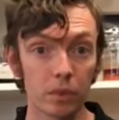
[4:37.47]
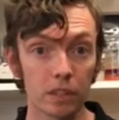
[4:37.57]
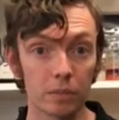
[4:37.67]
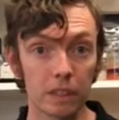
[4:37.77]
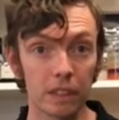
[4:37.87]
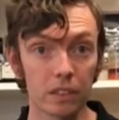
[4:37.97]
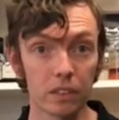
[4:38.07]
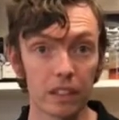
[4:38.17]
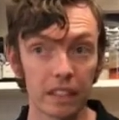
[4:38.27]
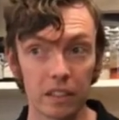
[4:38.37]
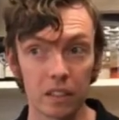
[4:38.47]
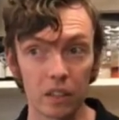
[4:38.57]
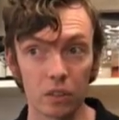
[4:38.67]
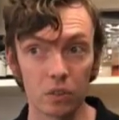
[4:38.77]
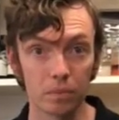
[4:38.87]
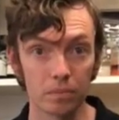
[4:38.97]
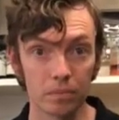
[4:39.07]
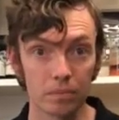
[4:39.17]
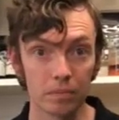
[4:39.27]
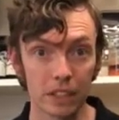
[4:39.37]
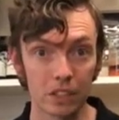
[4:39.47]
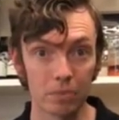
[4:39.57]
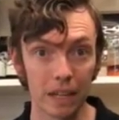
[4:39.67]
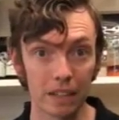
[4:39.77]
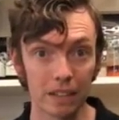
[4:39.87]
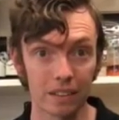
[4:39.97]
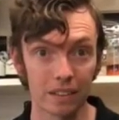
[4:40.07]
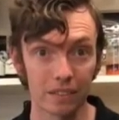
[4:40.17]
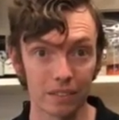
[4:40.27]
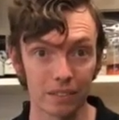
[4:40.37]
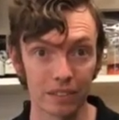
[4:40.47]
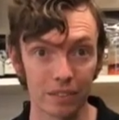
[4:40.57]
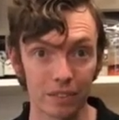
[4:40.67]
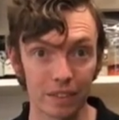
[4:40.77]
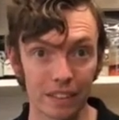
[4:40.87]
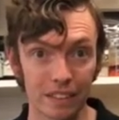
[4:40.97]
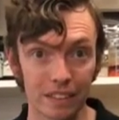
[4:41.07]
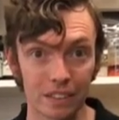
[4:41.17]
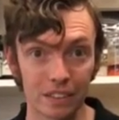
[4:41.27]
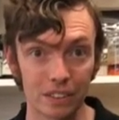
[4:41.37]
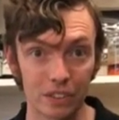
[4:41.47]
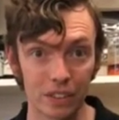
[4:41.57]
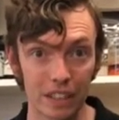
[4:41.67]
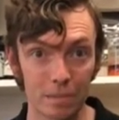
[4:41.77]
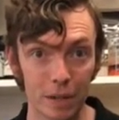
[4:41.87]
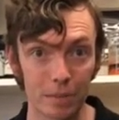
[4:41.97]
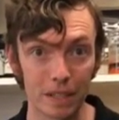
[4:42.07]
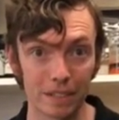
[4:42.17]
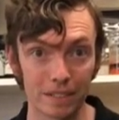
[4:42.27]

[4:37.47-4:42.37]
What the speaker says: all this material, and then I'll meet you back once we're ready to do the experiment.